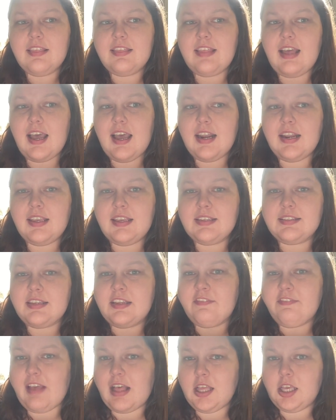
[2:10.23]
that is
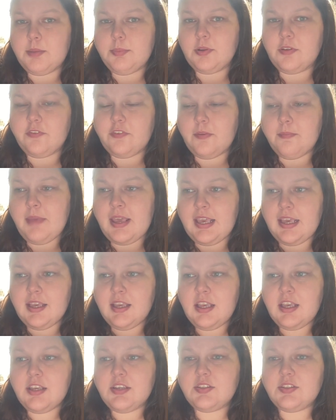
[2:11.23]
invaluable for me.